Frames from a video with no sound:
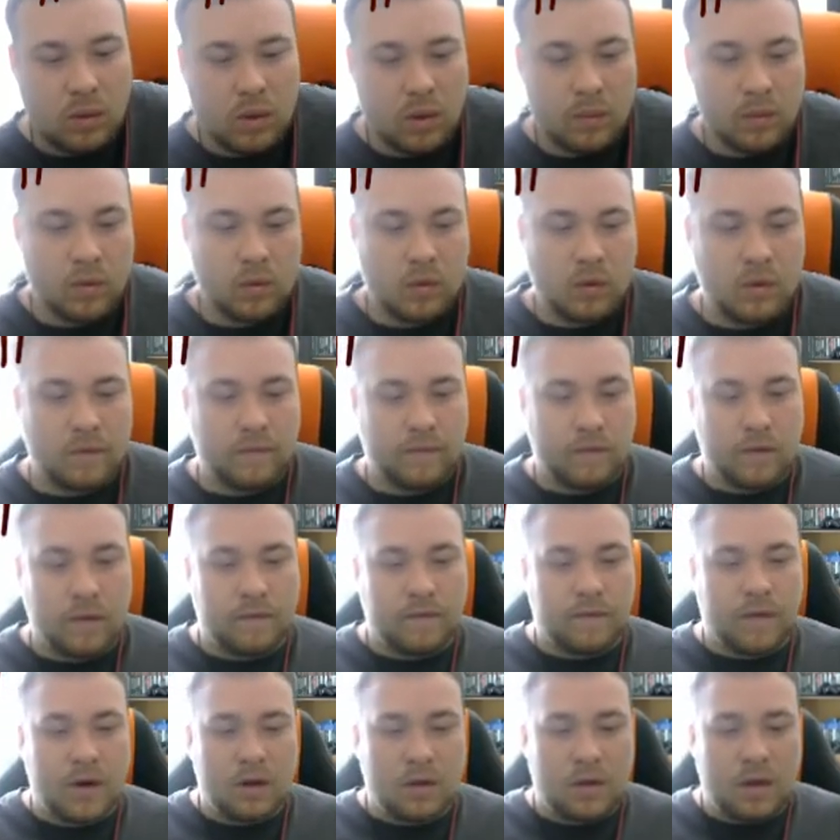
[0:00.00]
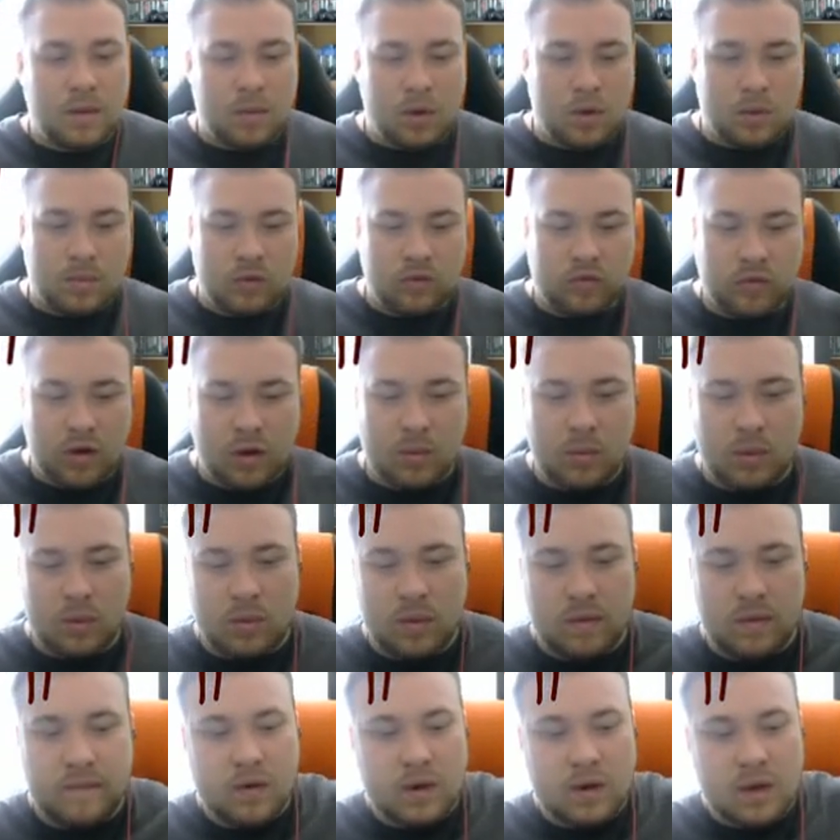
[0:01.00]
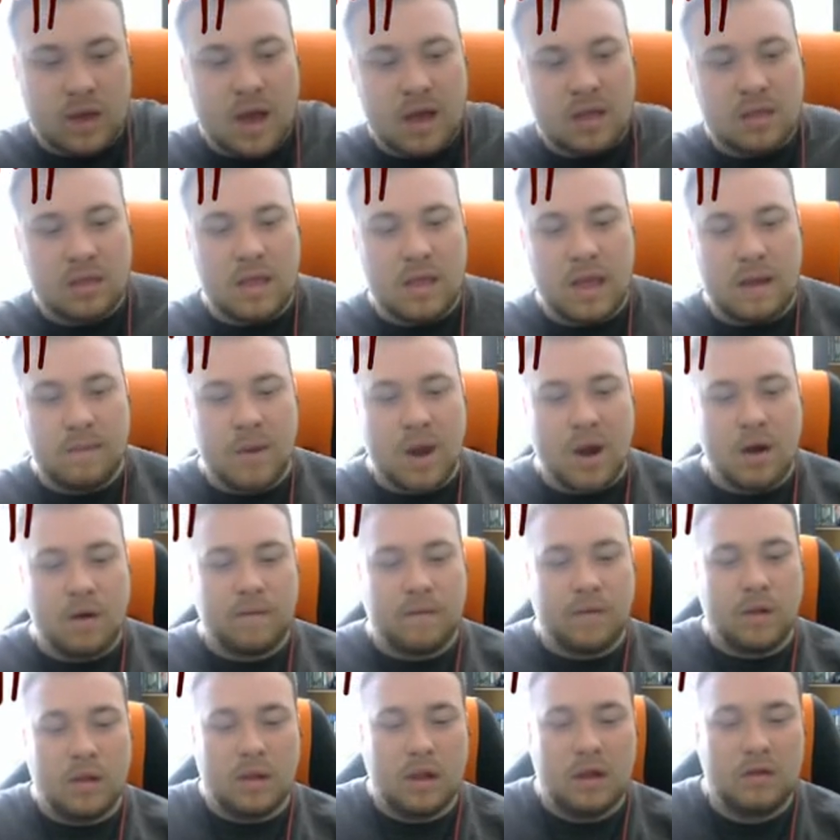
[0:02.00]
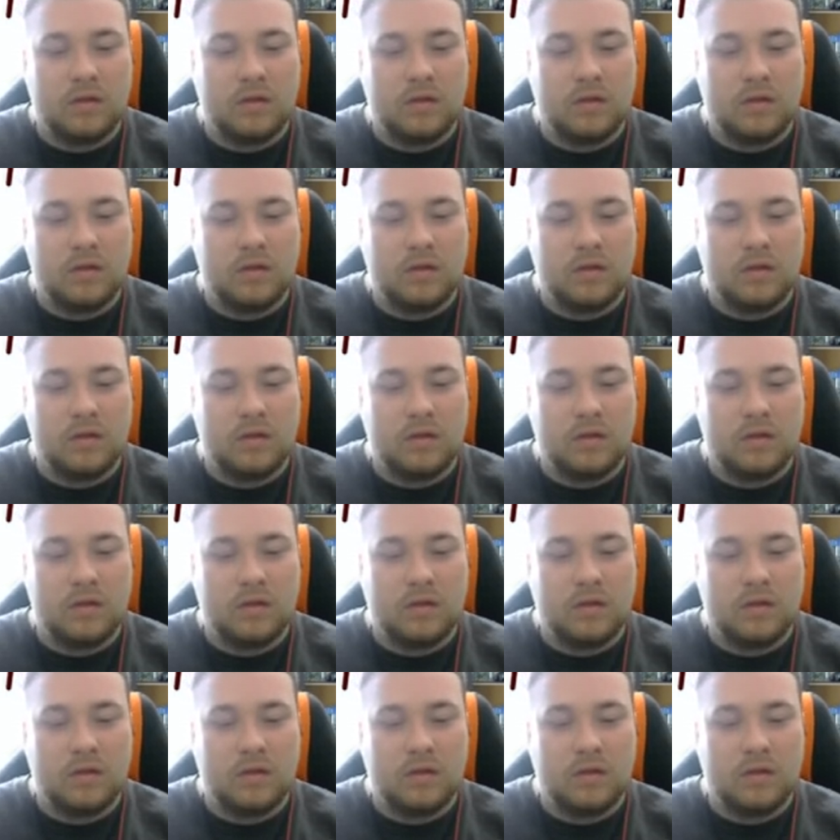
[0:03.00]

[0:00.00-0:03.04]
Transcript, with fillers: We were looking for a fire type Pokemon trainer, but we forgot that powerful